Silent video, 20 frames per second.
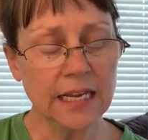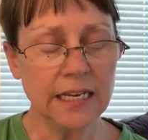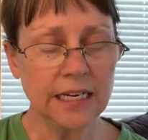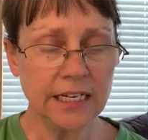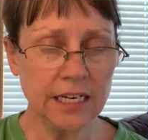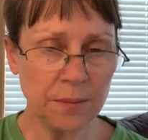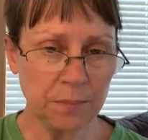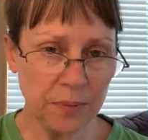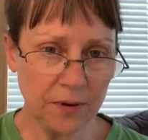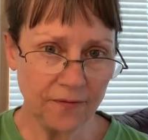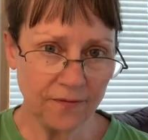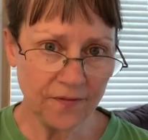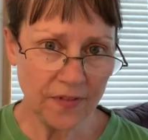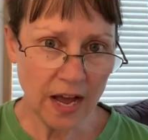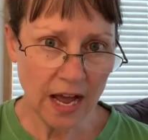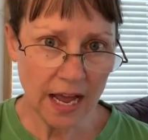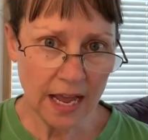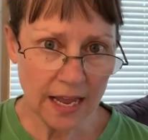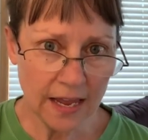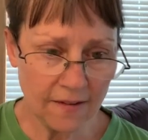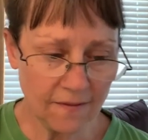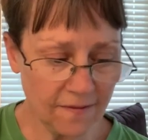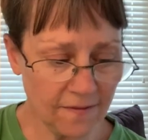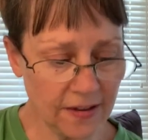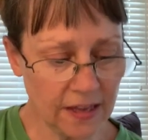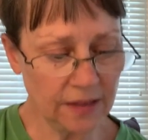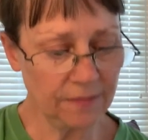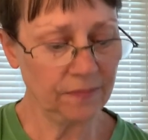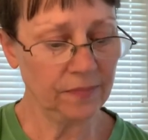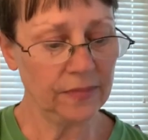Number five,
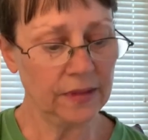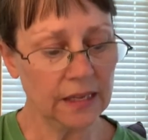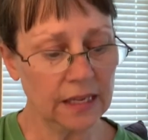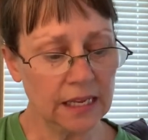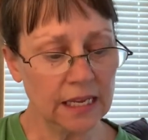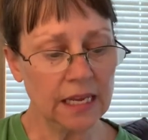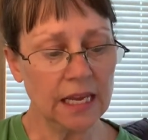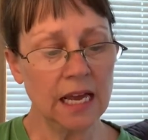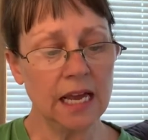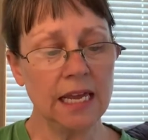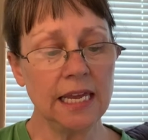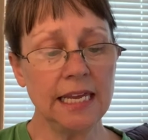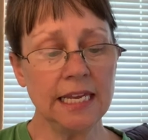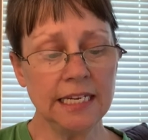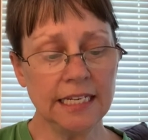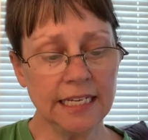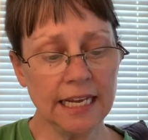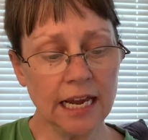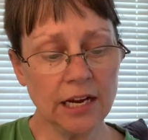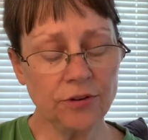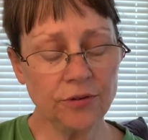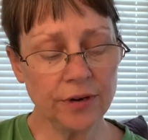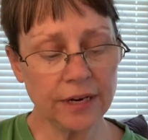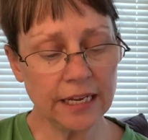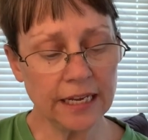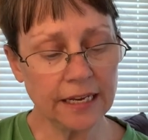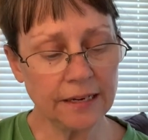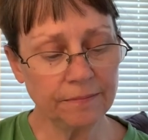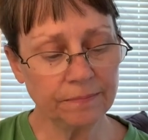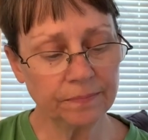
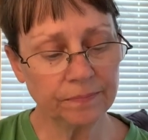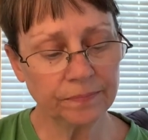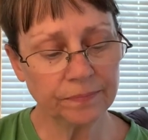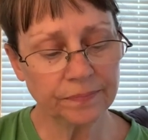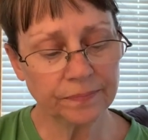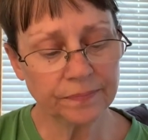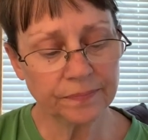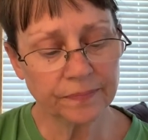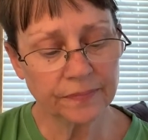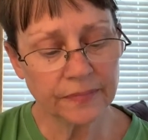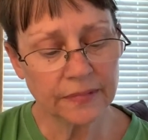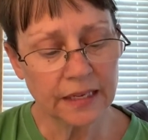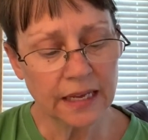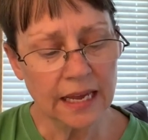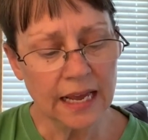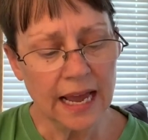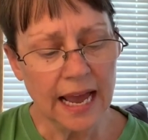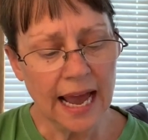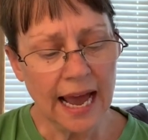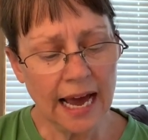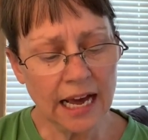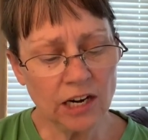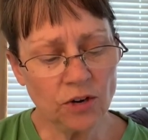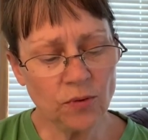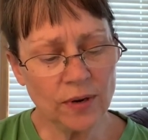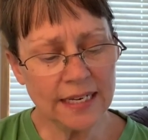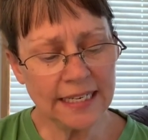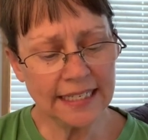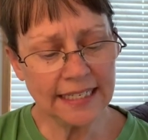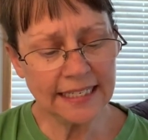integrity. How do
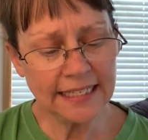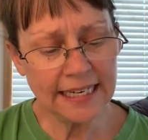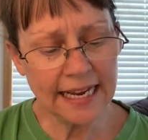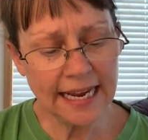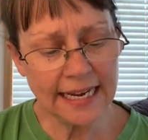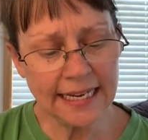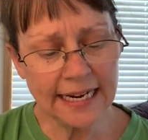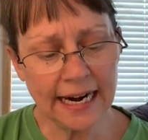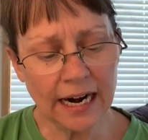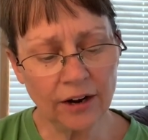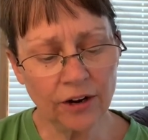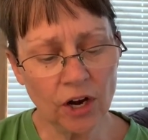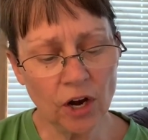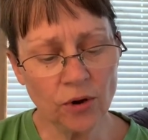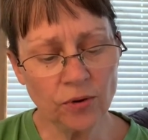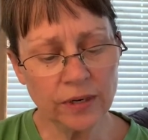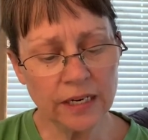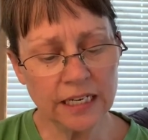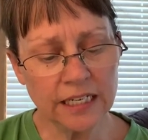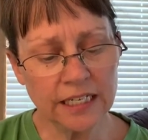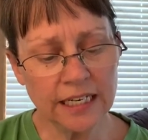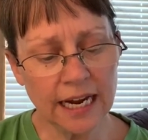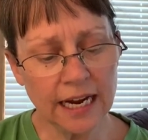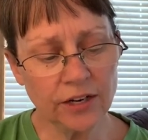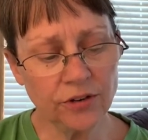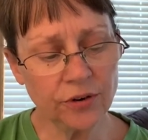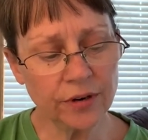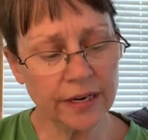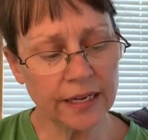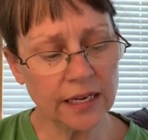we stay in our own
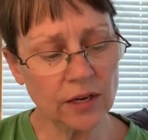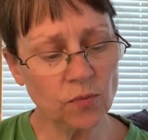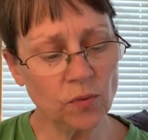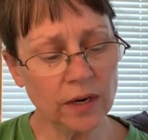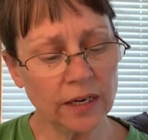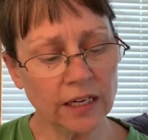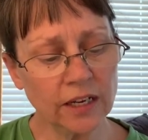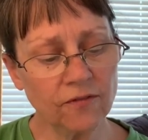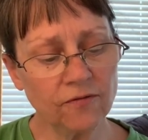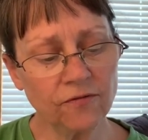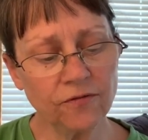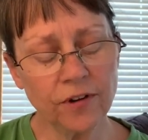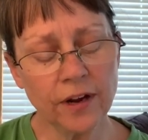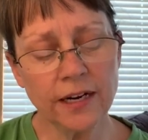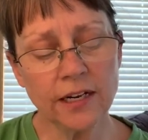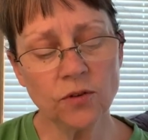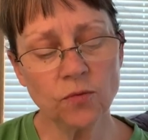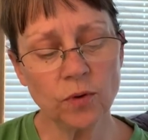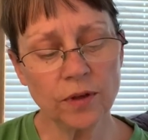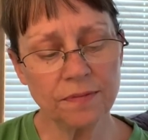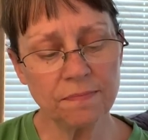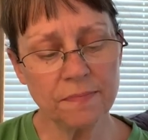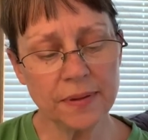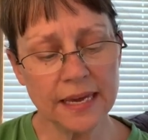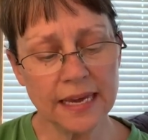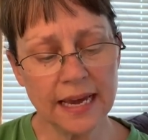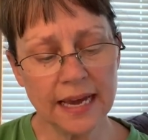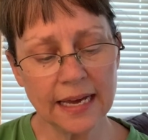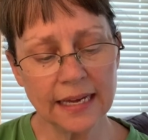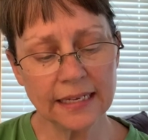integrity when confronted with
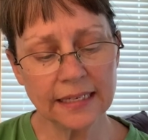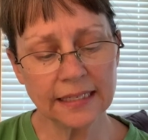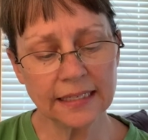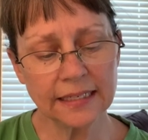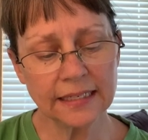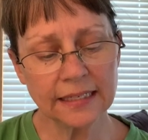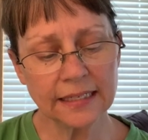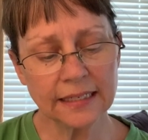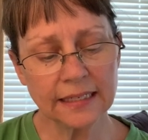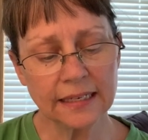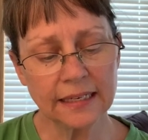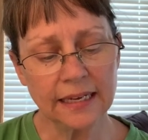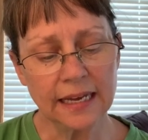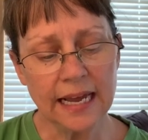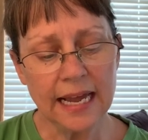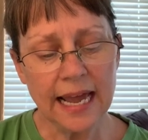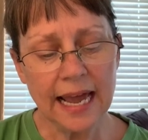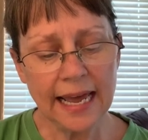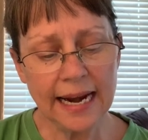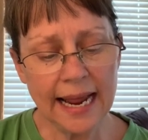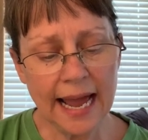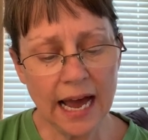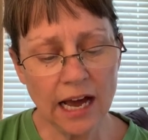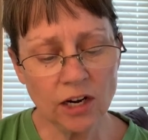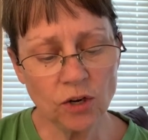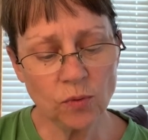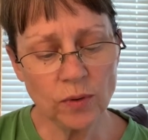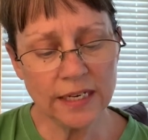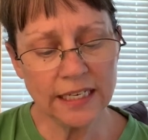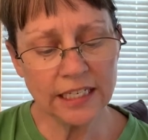BS? And how
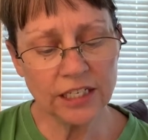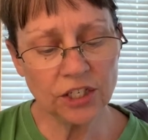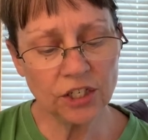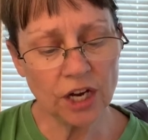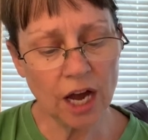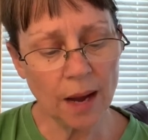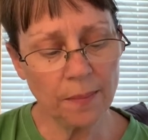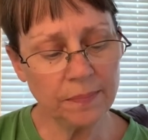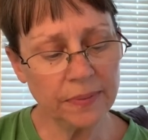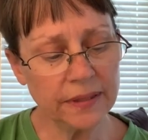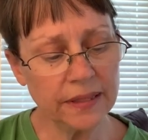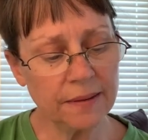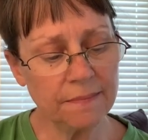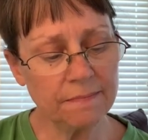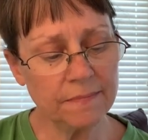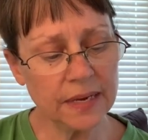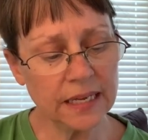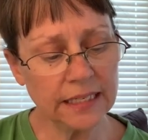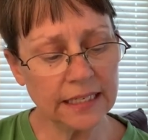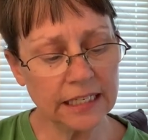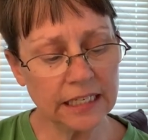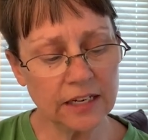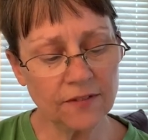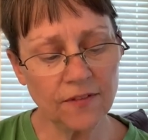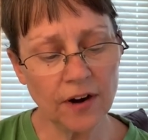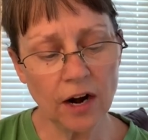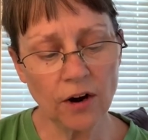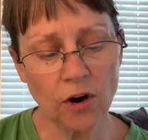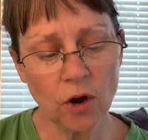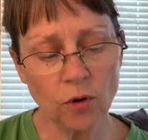do we stop in the midst of
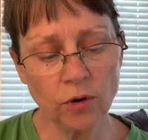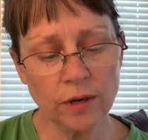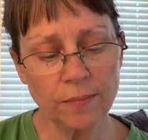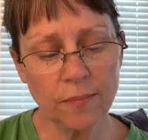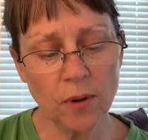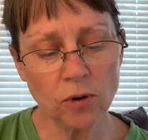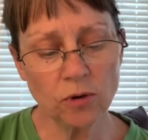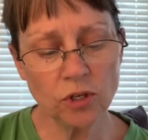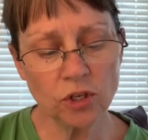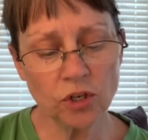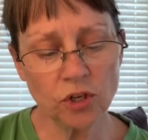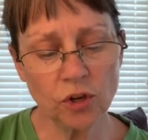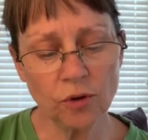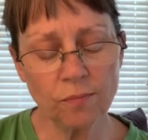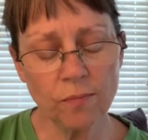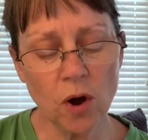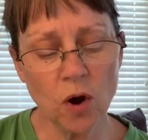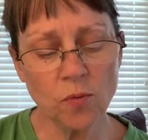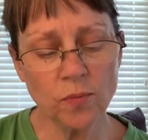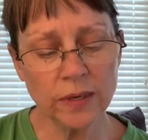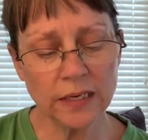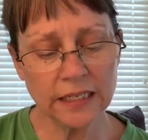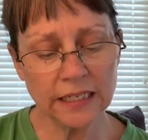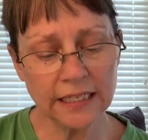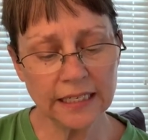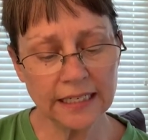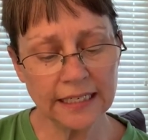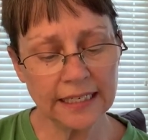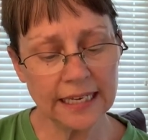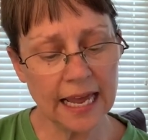our own emotional moment to
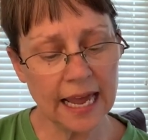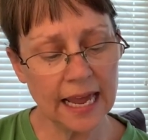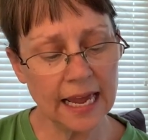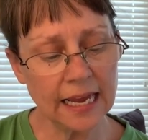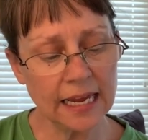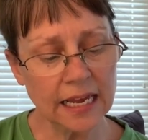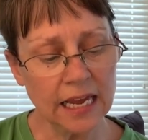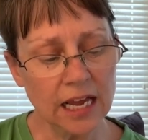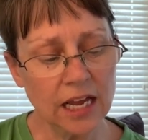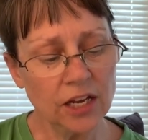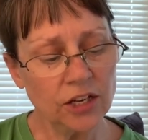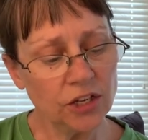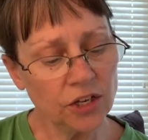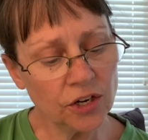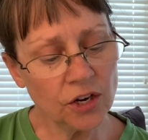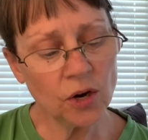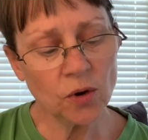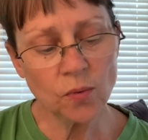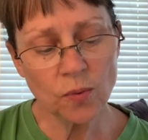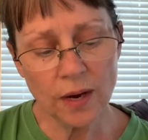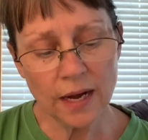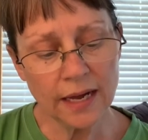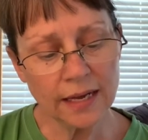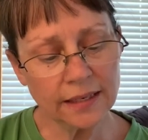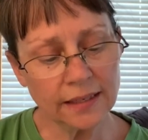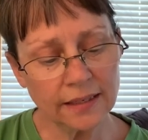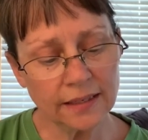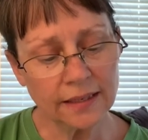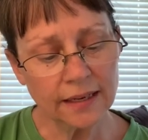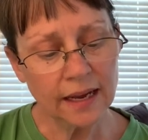say, you know
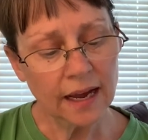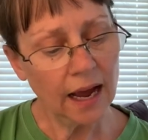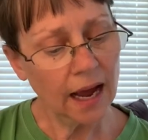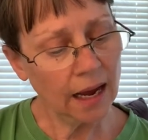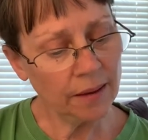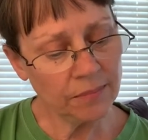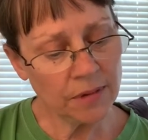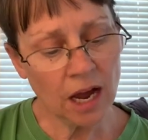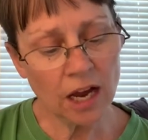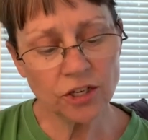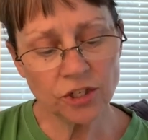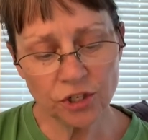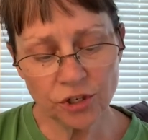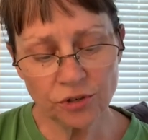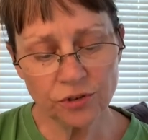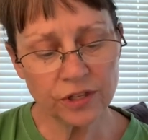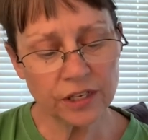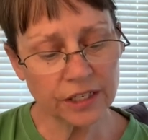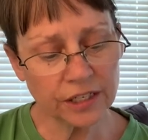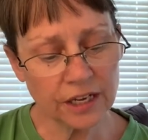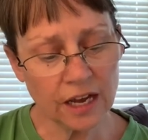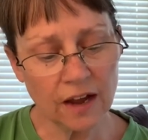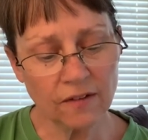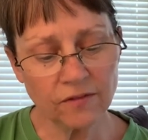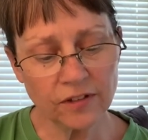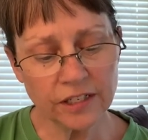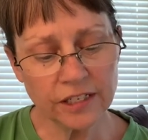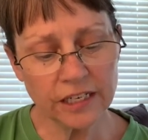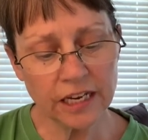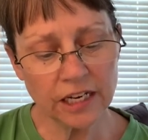what, I'm not sure this
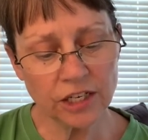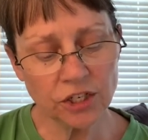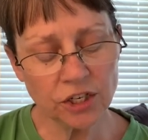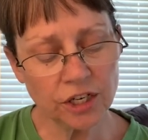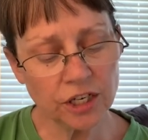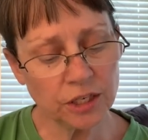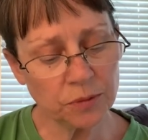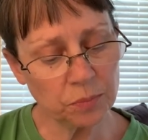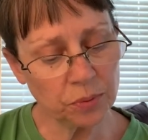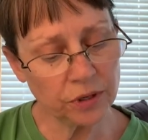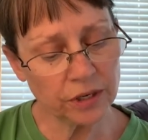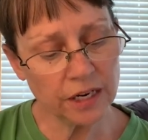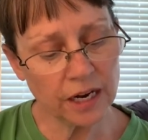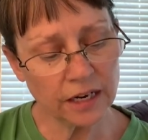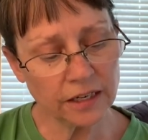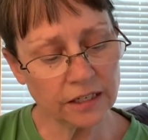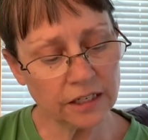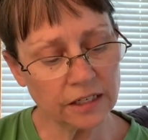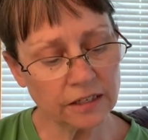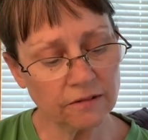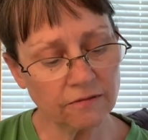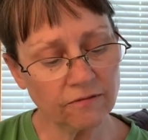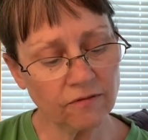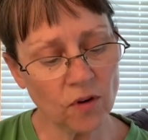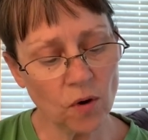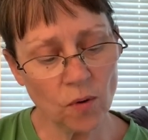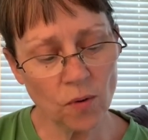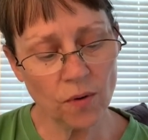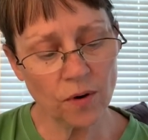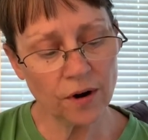conversation is productive,
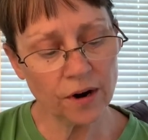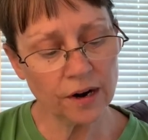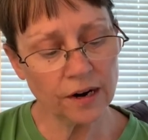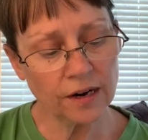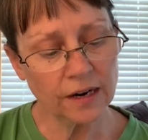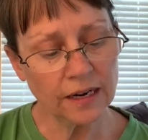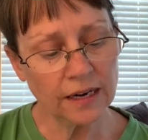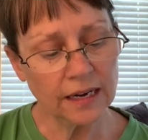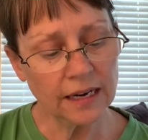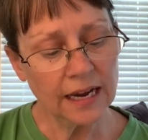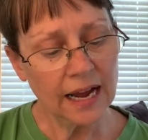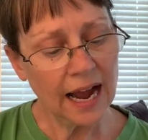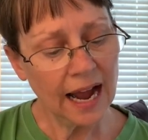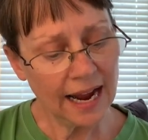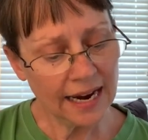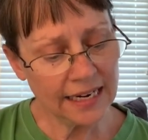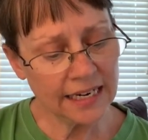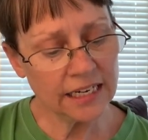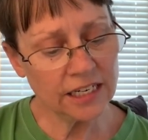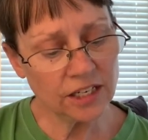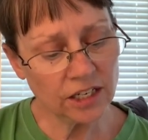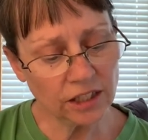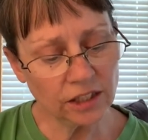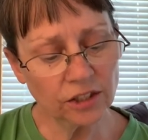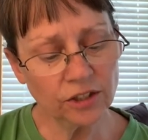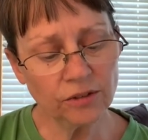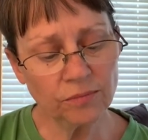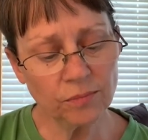or I need to learn